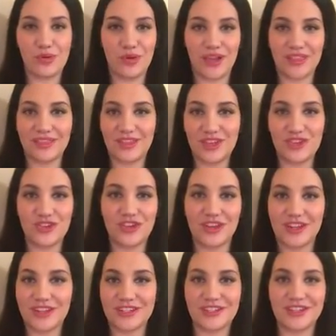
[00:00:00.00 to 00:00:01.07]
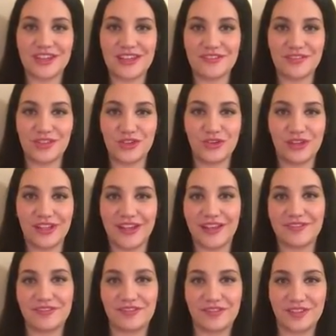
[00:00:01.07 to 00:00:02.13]
point that you can achieve in your
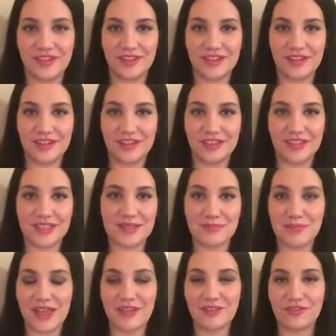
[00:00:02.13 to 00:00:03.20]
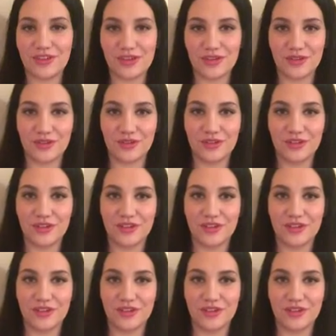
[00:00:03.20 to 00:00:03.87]
life that's meant for you.